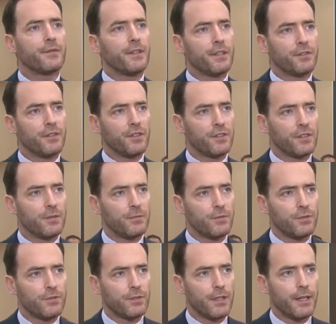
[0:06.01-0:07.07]
FLIR
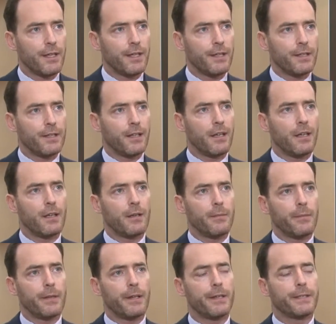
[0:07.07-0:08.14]
Systems, and I
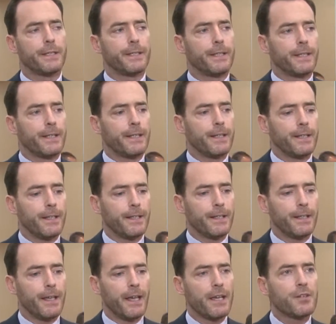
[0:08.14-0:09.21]
am
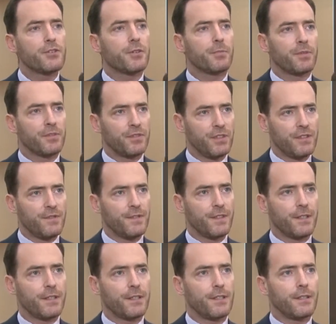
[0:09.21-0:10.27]
Asia
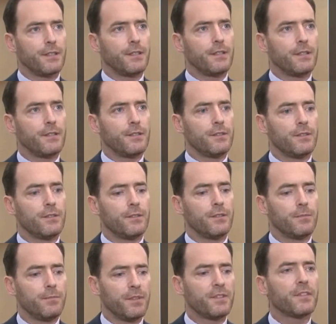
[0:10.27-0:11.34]
Pacific
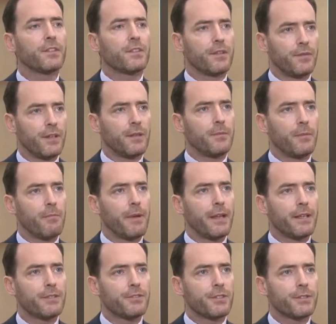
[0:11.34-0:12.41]
Business Development
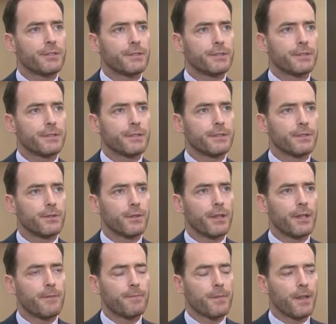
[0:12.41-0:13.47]
Manager.
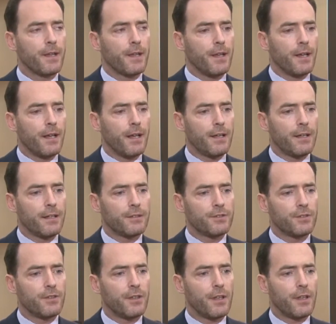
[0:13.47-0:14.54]
Okay, and I'd
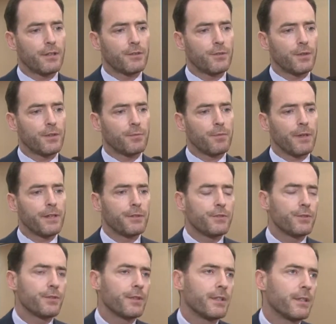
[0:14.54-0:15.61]
just like to explain
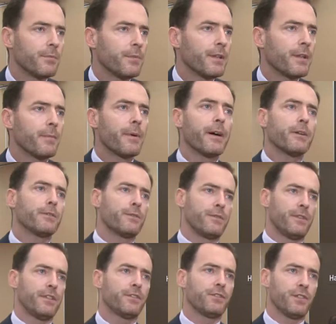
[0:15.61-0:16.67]
to you a little bit about
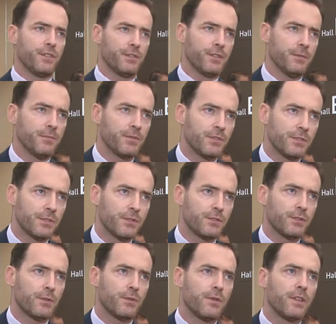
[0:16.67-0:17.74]
FLIR Systems.
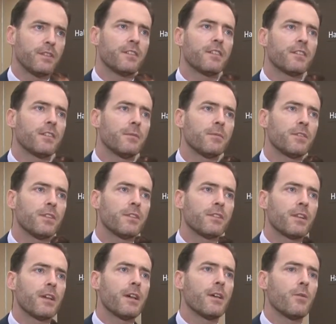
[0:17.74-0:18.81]
So FLIR Systems is
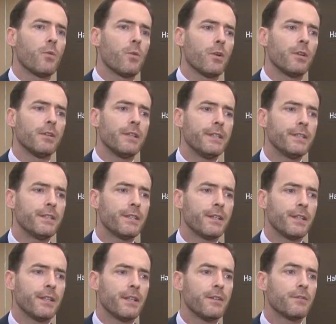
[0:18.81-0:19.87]
a world leader
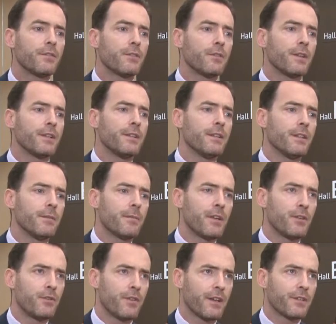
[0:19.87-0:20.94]
in infrared
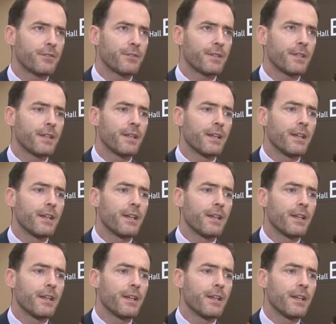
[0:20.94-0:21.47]
manufacturing,